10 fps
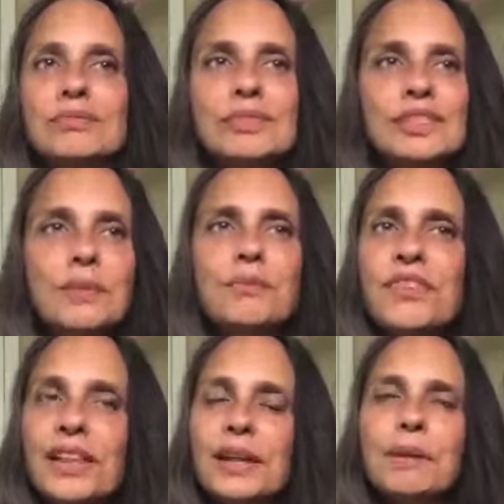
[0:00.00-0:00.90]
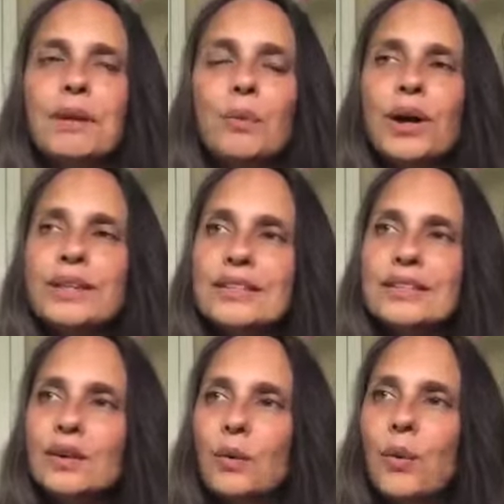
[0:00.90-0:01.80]
feeling, but it
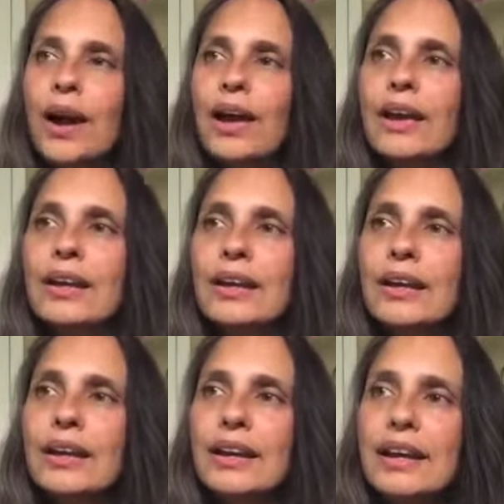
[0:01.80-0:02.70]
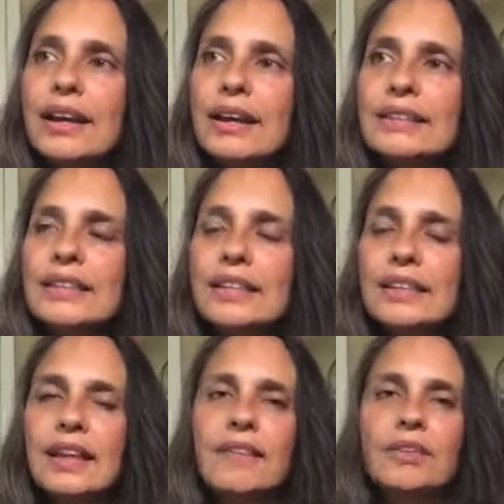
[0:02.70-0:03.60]
wasn't quite to the
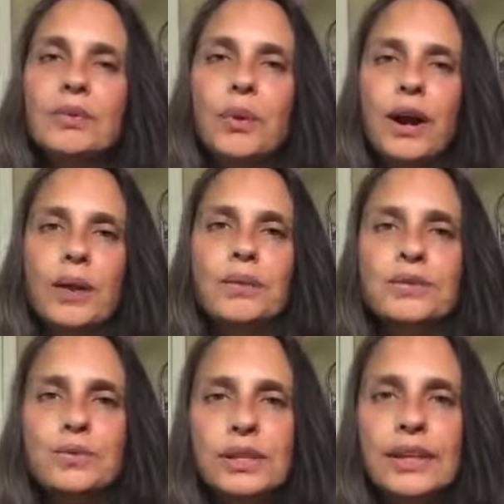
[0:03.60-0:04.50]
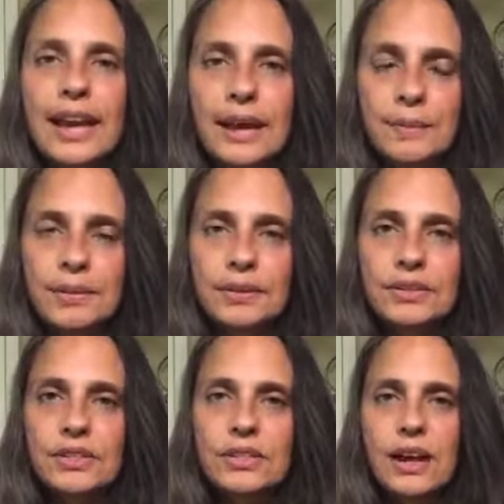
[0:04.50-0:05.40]
level where I was really able
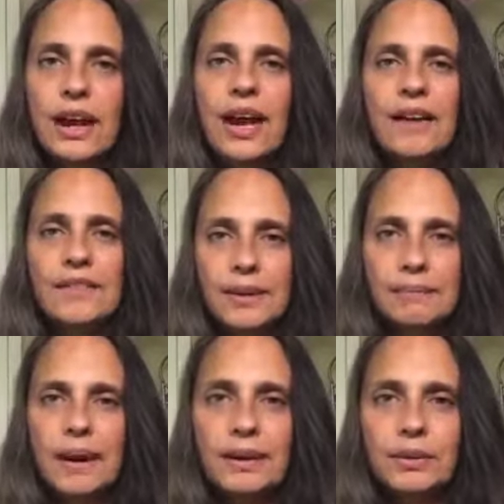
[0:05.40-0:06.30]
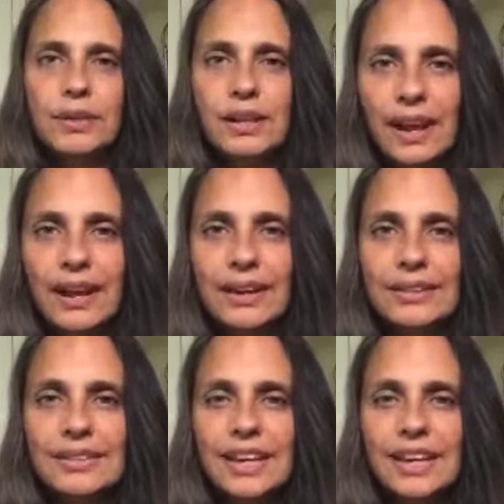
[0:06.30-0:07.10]
to have impact with clients.